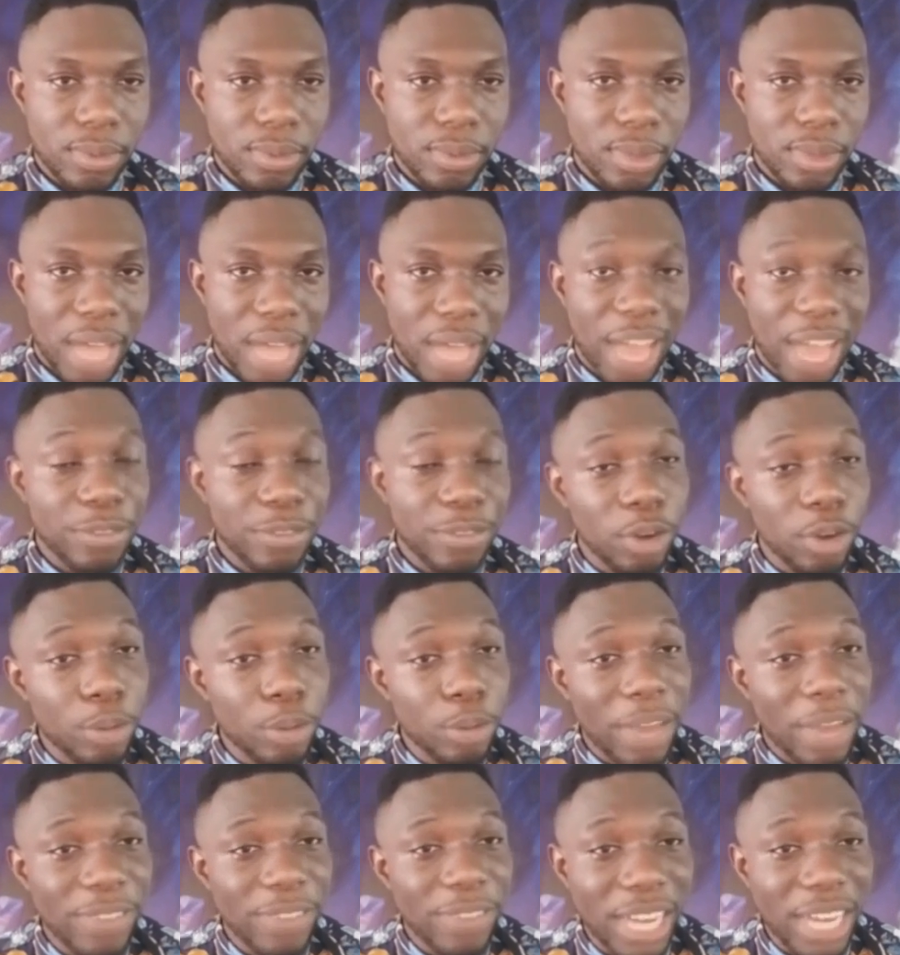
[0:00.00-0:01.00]
I followed
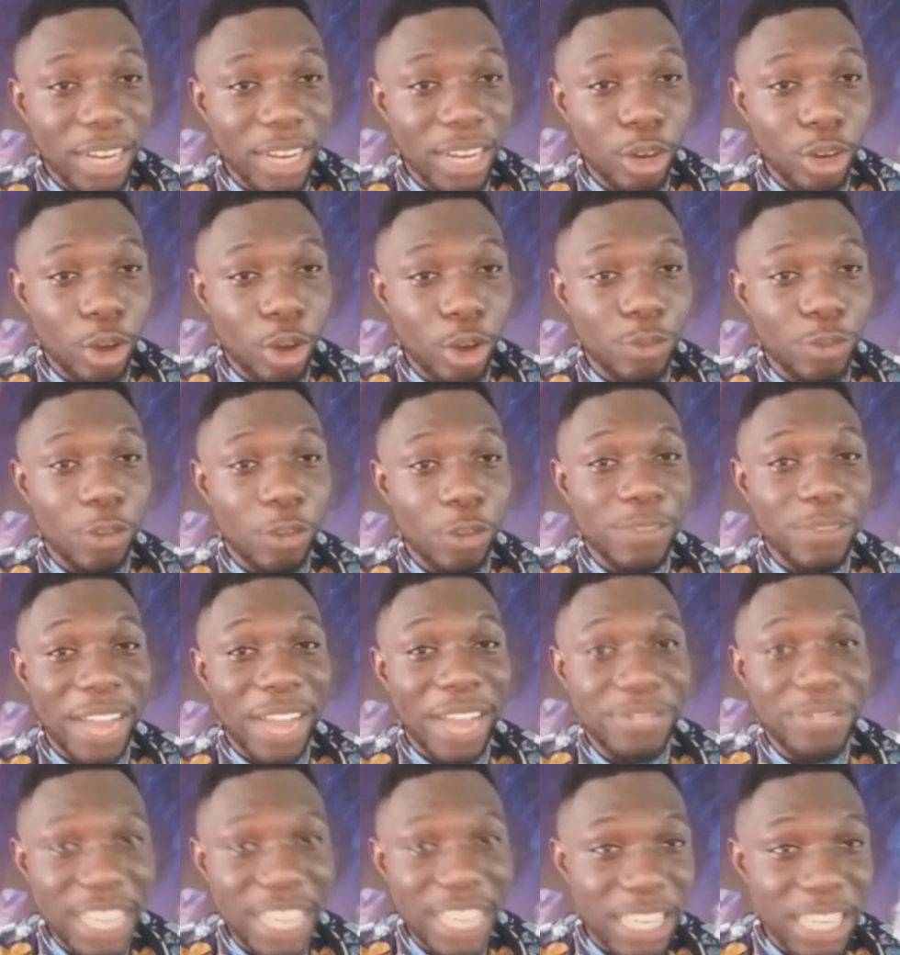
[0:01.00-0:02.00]
my father in the Lord for
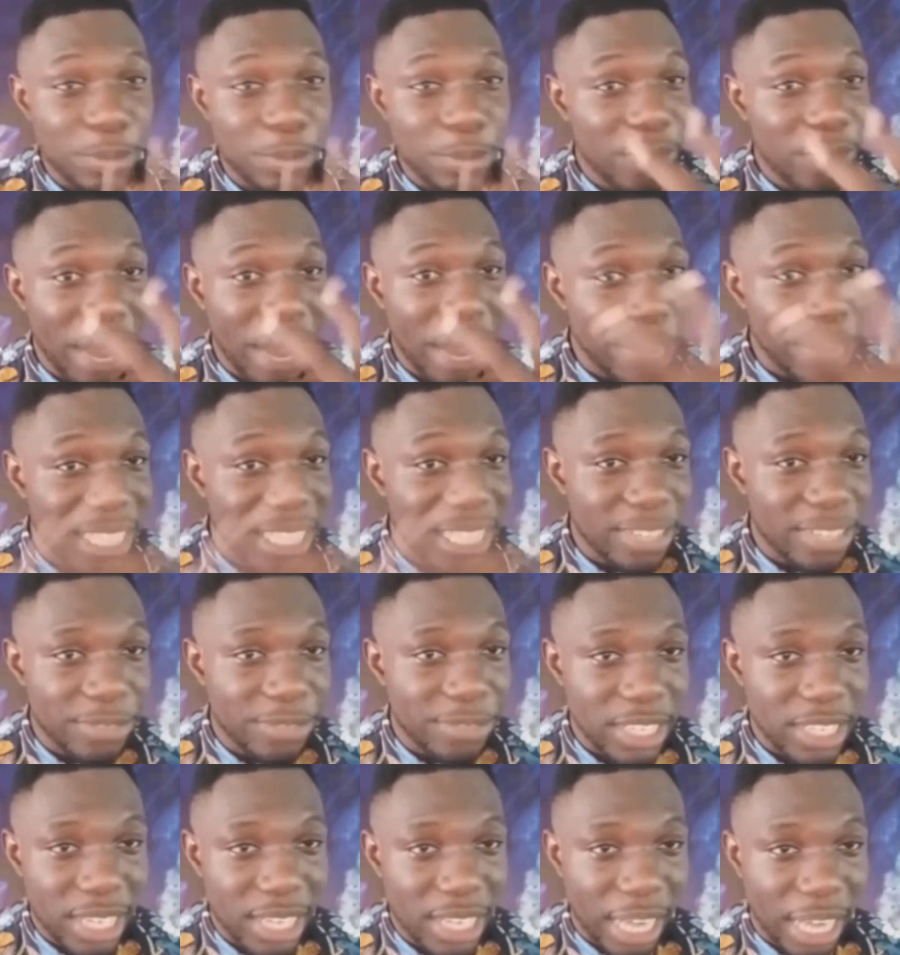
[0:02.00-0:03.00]
5 years before I met him
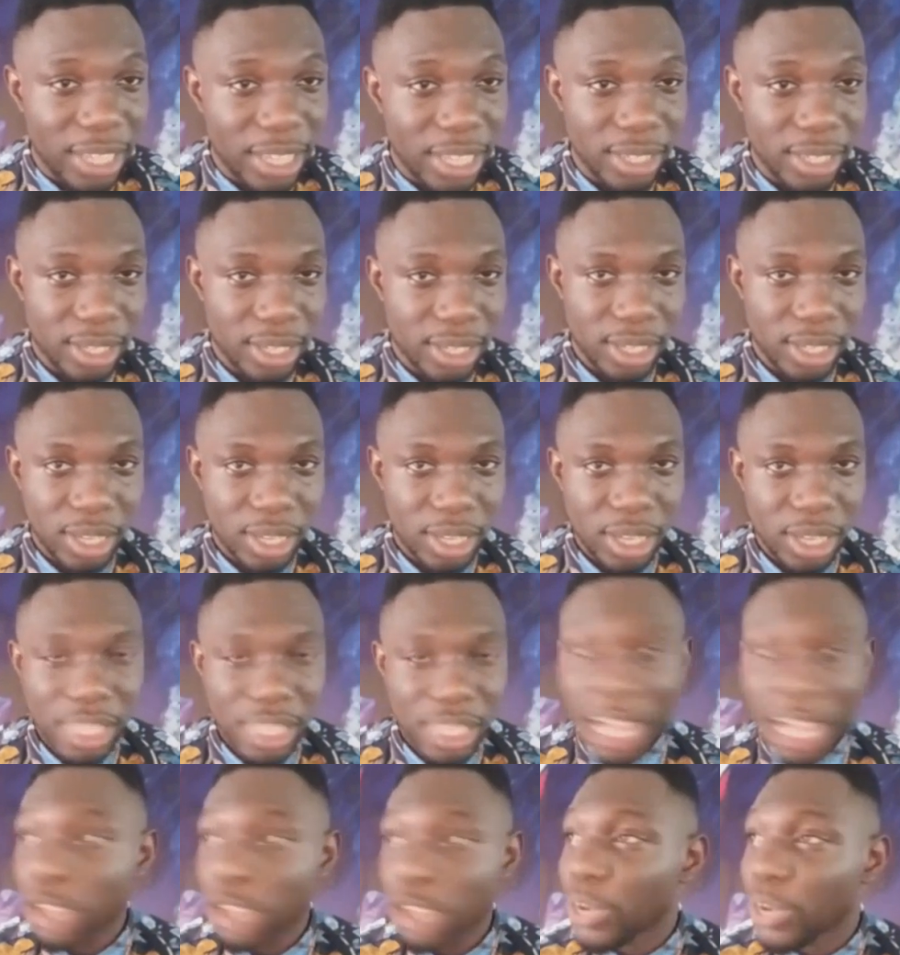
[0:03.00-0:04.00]
physically.
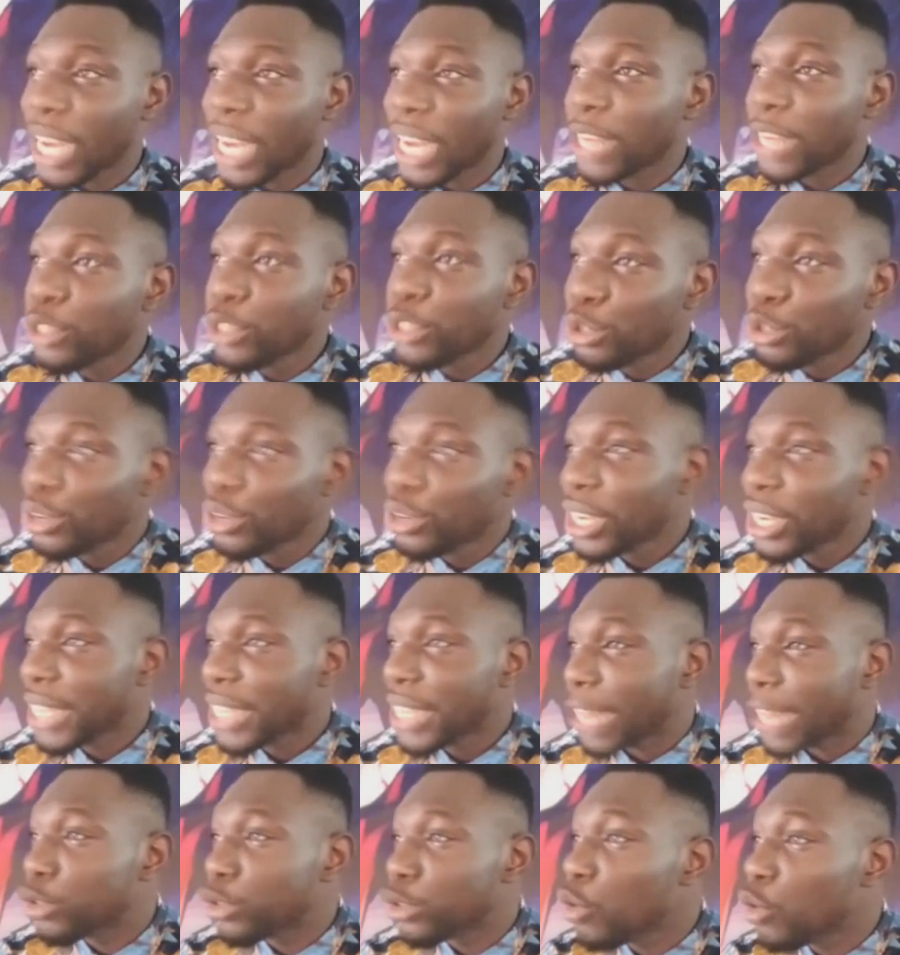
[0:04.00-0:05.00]
That was when I knew
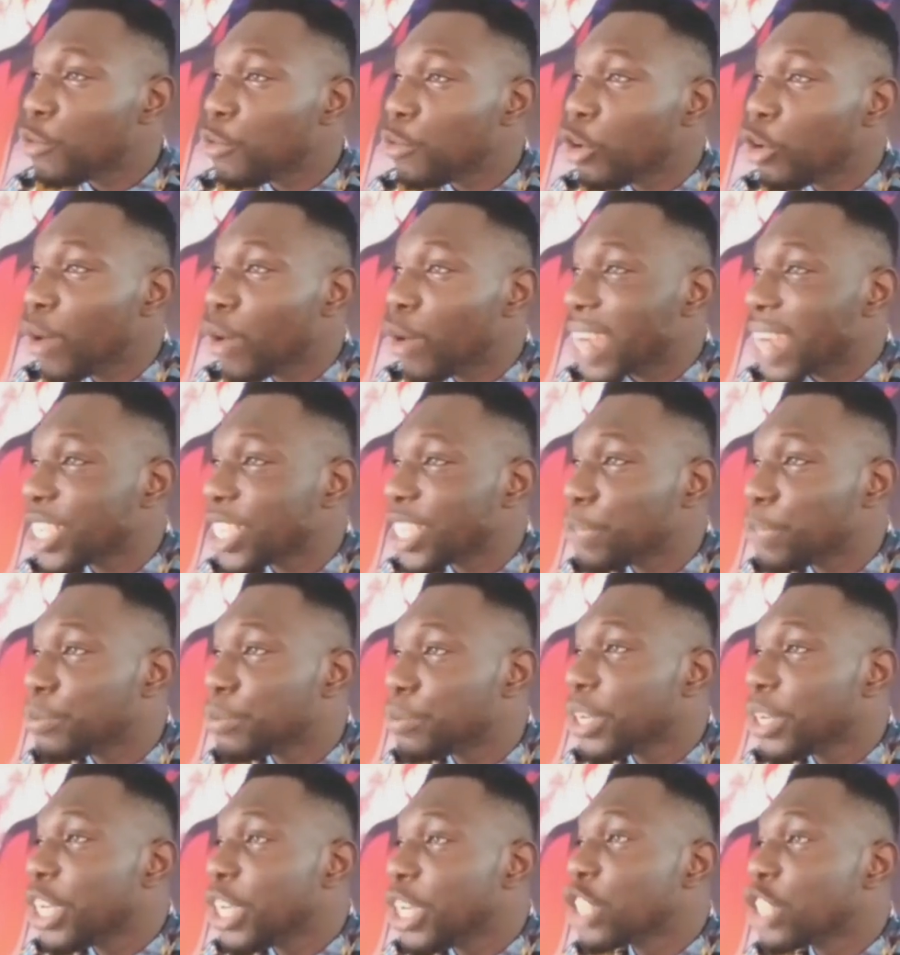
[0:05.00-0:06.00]
that true
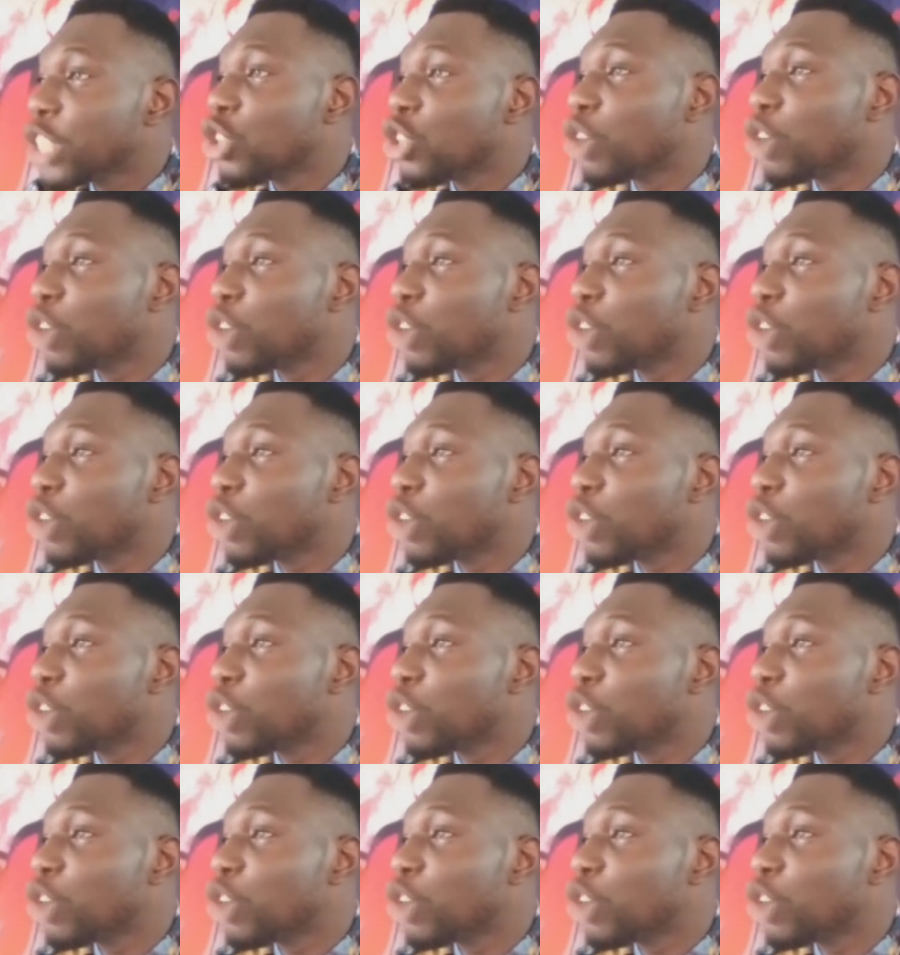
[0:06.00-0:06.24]
followership is not